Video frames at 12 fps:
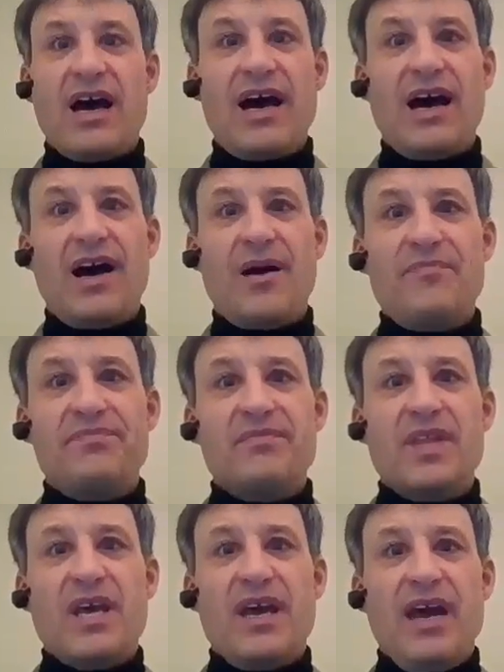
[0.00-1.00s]

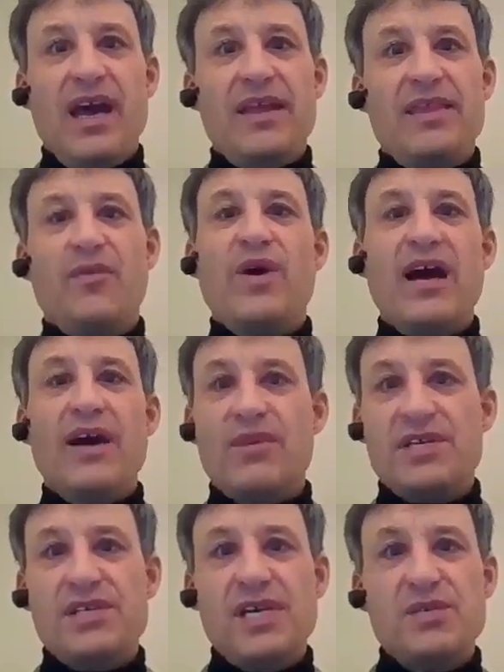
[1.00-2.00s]
And the way I would
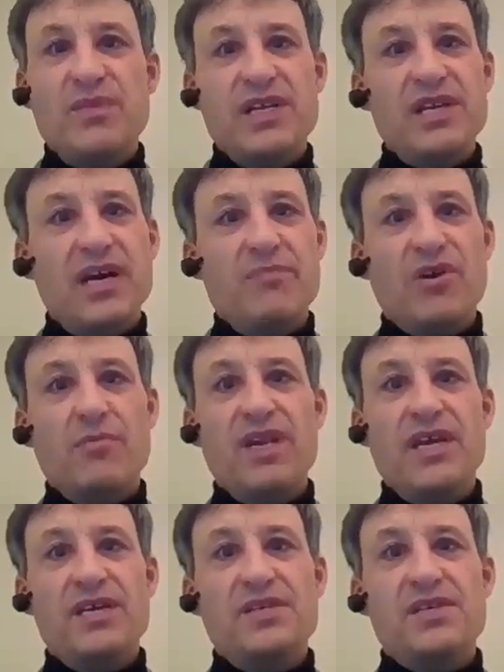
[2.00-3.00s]
assess Midnight
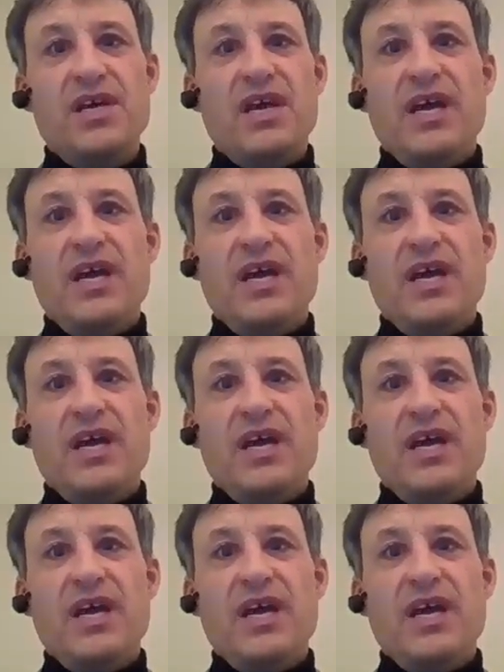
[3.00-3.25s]
Bourbon is